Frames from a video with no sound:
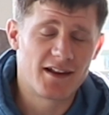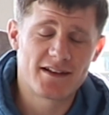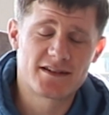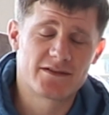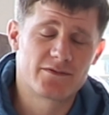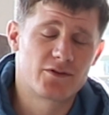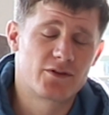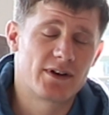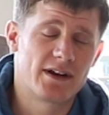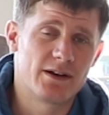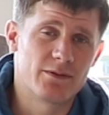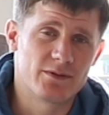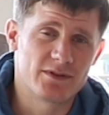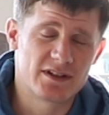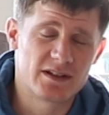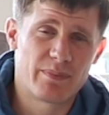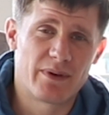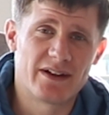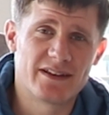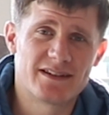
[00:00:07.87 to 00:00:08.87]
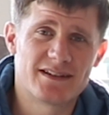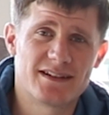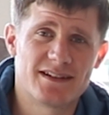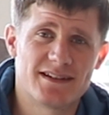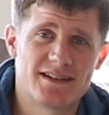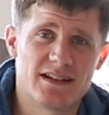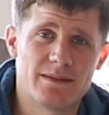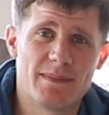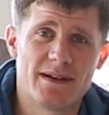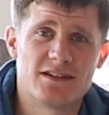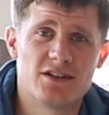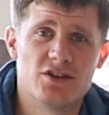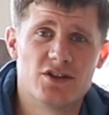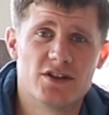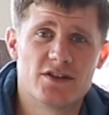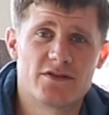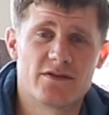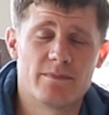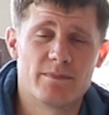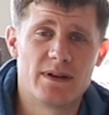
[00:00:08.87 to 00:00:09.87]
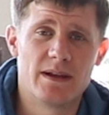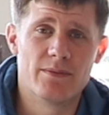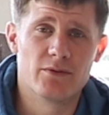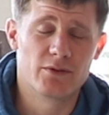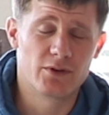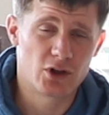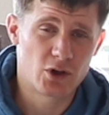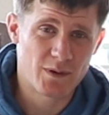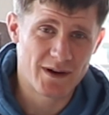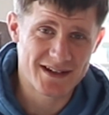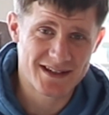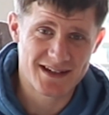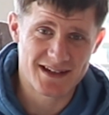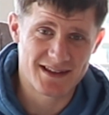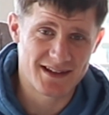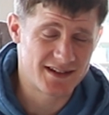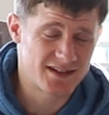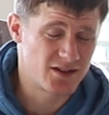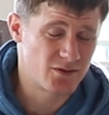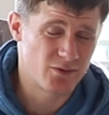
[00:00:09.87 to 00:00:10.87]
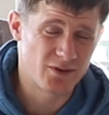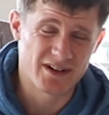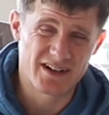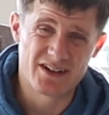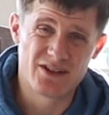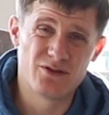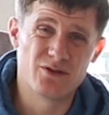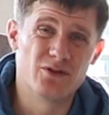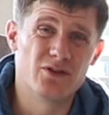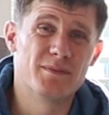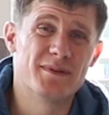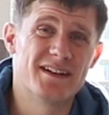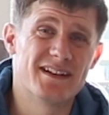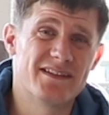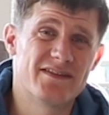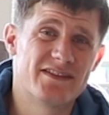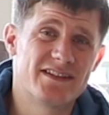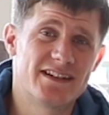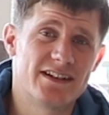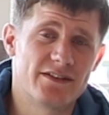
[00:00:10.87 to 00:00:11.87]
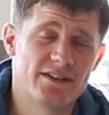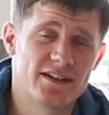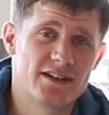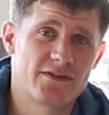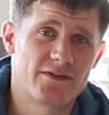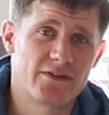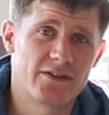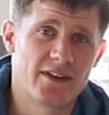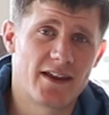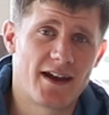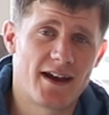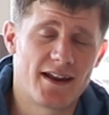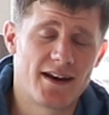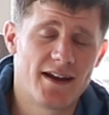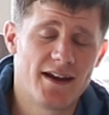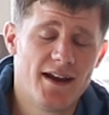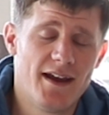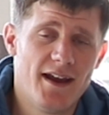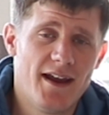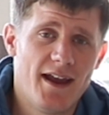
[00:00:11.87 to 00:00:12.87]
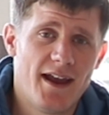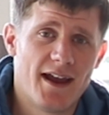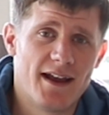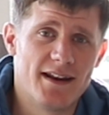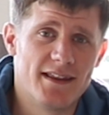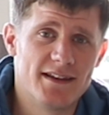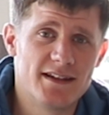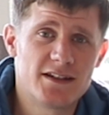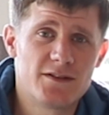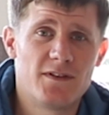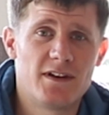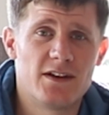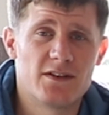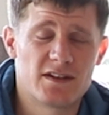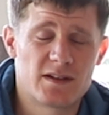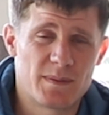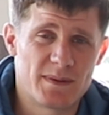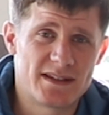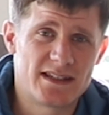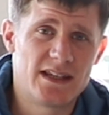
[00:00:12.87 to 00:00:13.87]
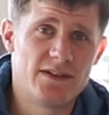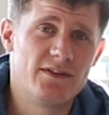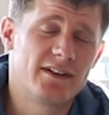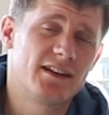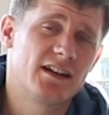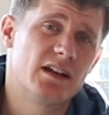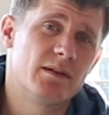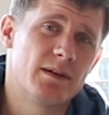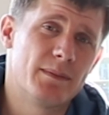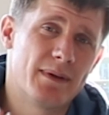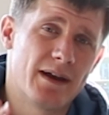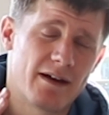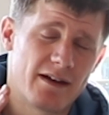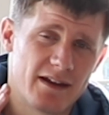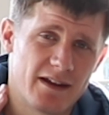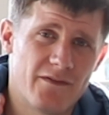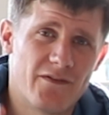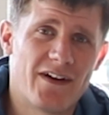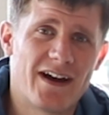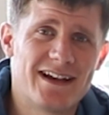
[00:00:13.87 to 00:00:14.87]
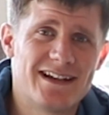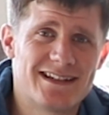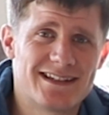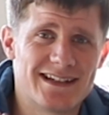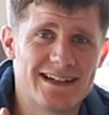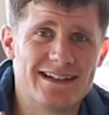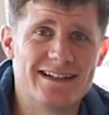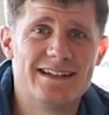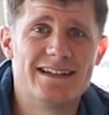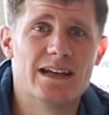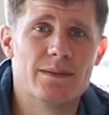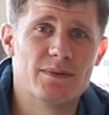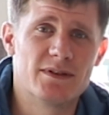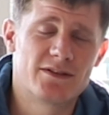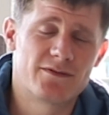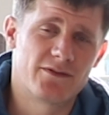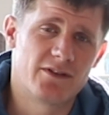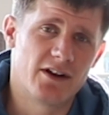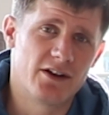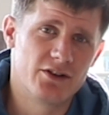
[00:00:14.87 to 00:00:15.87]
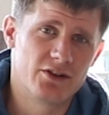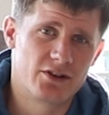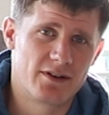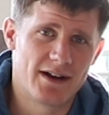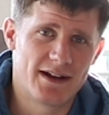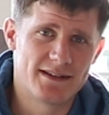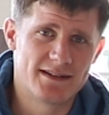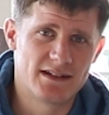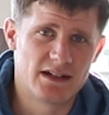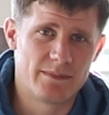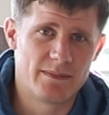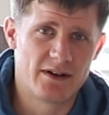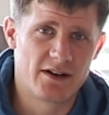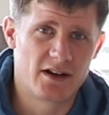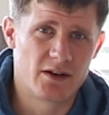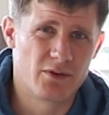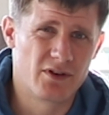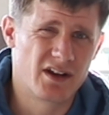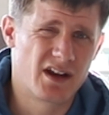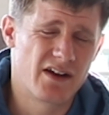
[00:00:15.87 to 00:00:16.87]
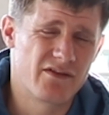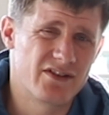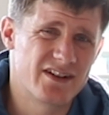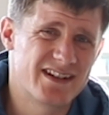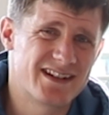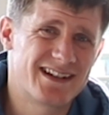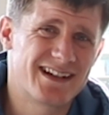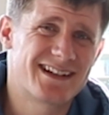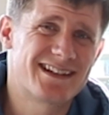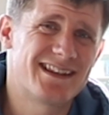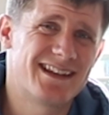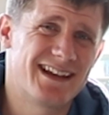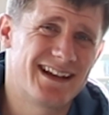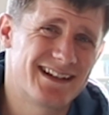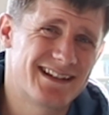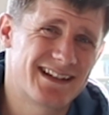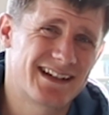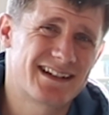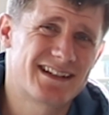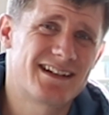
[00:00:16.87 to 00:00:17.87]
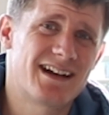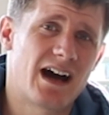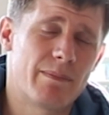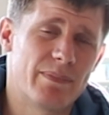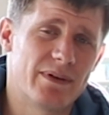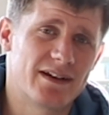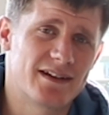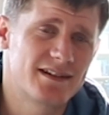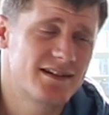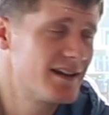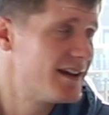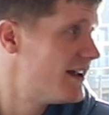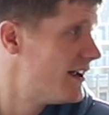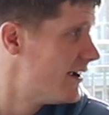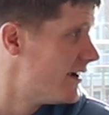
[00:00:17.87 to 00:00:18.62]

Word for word: lots of great responses and messages from people requesting this, so we're going to do a little bit of series for that. And in this video, specifically going to be about advice and tips for undergrads in America. We're going to cover six things, six topics